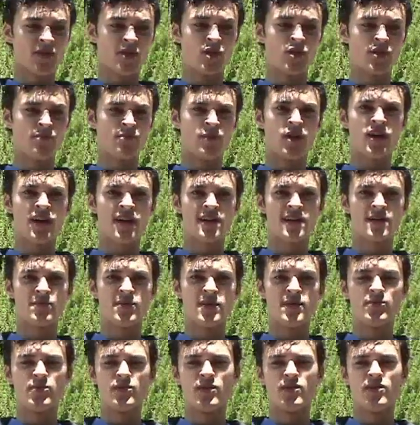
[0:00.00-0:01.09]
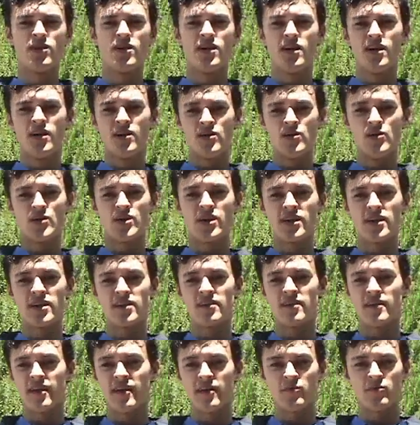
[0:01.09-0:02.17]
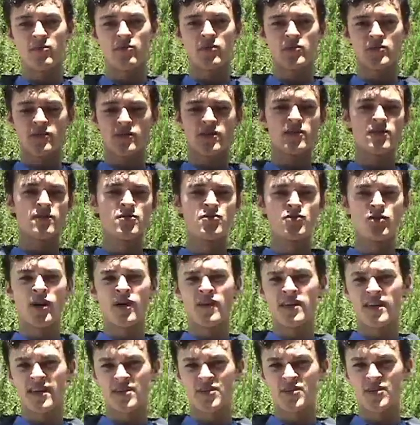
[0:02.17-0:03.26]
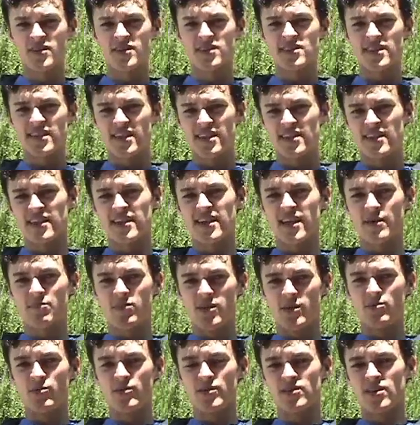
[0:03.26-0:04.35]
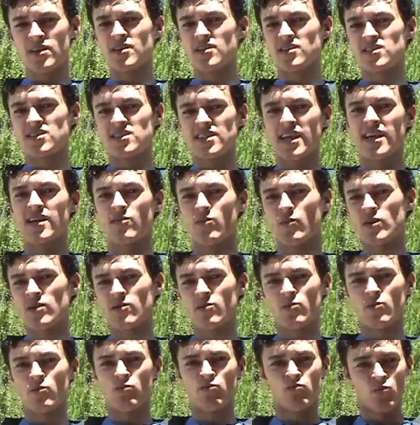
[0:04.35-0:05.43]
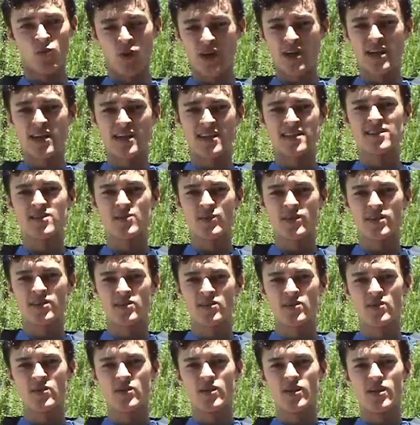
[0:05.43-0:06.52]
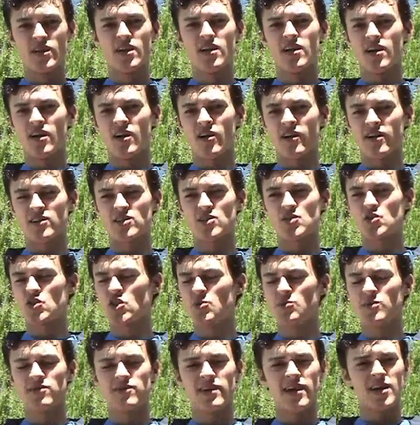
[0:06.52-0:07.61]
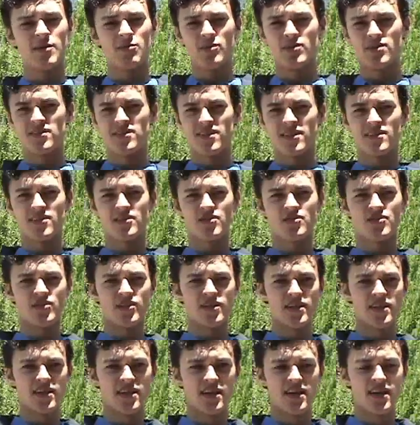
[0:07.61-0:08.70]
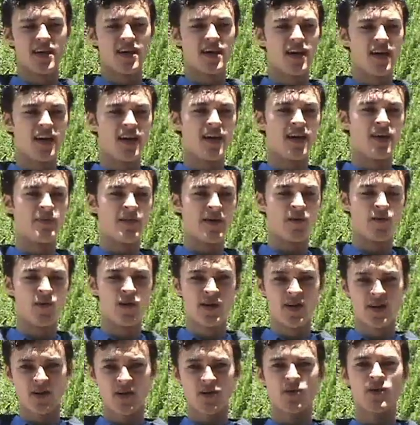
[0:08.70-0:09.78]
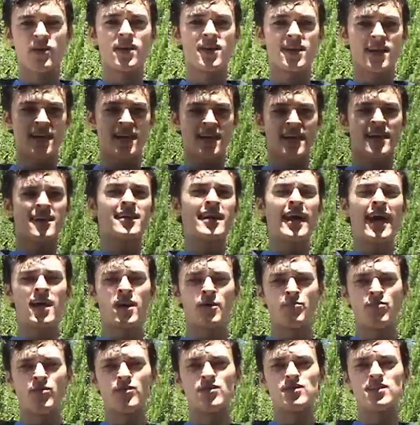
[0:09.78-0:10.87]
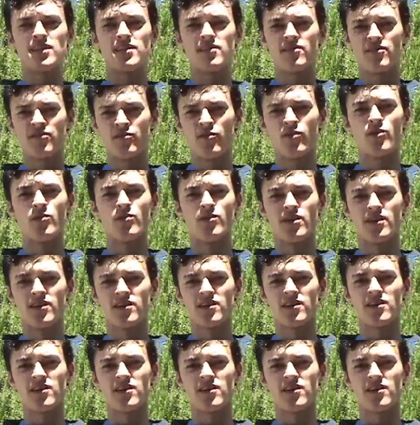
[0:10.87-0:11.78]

good marketing people who can draw the interest in and get people to understand what it is that we do are extremely valuable to the industry, and really we're going to catapult it forward.